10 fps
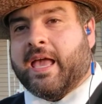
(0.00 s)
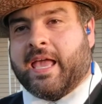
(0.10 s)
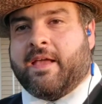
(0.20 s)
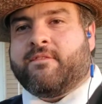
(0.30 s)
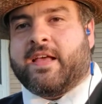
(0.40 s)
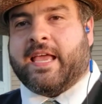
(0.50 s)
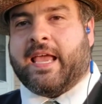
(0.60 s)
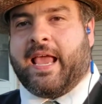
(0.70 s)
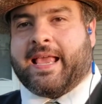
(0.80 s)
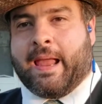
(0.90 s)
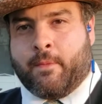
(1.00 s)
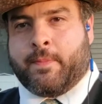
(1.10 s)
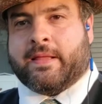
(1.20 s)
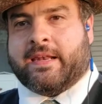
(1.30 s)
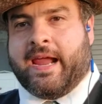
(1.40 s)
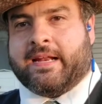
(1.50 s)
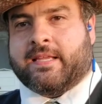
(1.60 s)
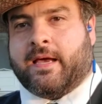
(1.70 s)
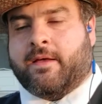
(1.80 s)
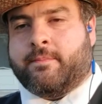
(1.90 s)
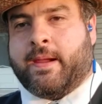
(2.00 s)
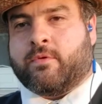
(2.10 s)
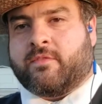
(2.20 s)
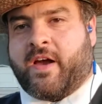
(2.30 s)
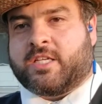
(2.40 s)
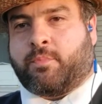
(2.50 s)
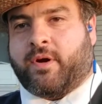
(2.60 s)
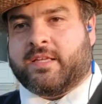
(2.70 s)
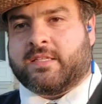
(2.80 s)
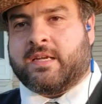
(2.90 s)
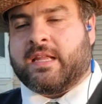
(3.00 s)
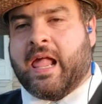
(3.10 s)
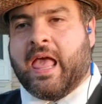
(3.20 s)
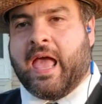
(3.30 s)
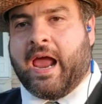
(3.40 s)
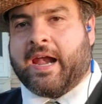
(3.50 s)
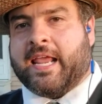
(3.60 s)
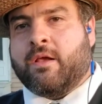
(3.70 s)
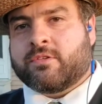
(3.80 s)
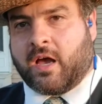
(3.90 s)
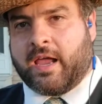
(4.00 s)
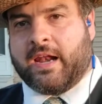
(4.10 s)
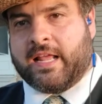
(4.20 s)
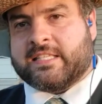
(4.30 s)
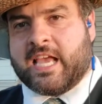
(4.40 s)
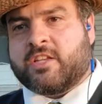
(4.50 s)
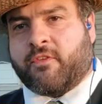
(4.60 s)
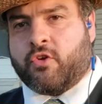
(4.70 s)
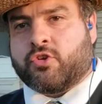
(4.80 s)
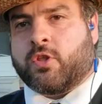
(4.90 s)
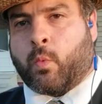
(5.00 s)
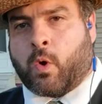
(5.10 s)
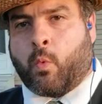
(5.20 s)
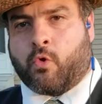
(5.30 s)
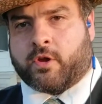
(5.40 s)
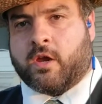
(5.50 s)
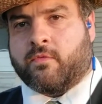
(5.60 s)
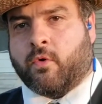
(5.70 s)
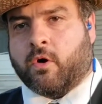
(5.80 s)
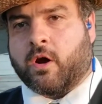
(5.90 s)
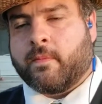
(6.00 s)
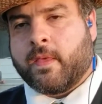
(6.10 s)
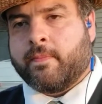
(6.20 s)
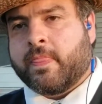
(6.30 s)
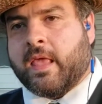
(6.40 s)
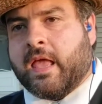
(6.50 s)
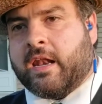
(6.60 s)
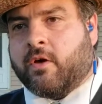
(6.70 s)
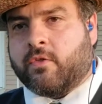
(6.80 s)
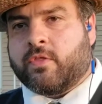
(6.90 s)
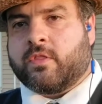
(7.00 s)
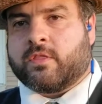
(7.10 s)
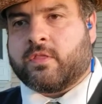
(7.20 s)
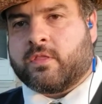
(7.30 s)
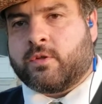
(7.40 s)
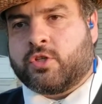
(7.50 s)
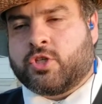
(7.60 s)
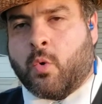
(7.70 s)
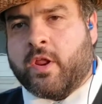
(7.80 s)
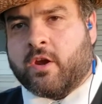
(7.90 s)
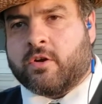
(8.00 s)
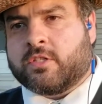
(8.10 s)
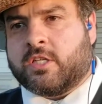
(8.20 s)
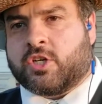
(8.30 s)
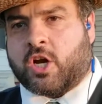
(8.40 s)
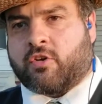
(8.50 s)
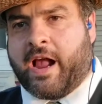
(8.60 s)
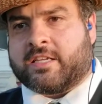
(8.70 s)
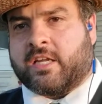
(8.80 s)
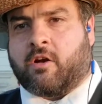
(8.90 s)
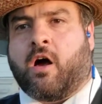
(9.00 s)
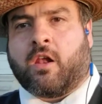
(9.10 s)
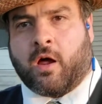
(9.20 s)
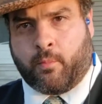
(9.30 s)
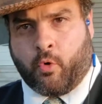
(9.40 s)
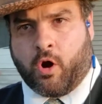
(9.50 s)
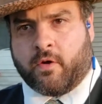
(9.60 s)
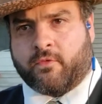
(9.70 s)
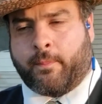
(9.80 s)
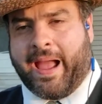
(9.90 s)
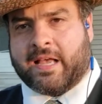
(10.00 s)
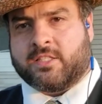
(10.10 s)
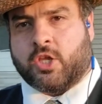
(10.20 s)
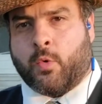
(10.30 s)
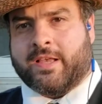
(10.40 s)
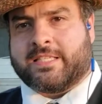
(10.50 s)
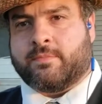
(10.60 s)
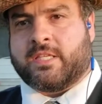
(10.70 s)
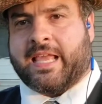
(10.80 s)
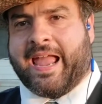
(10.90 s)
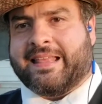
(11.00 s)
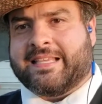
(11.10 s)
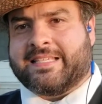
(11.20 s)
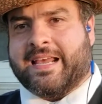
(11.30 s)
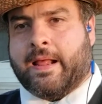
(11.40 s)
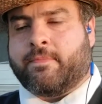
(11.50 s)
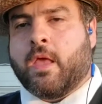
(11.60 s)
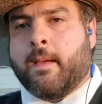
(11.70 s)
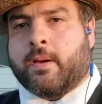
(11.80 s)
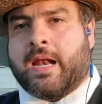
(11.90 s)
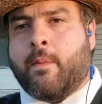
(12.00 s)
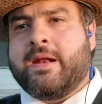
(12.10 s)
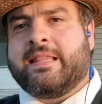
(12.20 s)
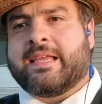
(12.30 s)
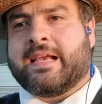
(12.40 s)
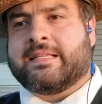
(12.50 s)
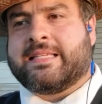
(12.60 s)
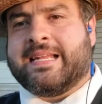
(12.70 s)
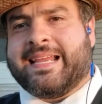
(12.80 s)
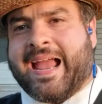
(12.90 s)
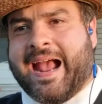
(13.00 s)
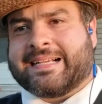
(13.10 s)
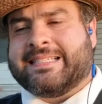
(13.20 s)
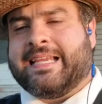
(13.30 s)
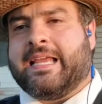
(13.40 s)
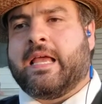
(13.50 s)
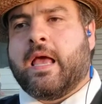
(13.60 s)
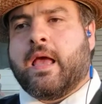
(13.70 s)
He came with me today to meet with the vice president, and it's his future that we're working for. You know, Joni Ernst and Chuck Grassley are all on board for past the USMCA in the Senate. But now we need to get Cindy Axne,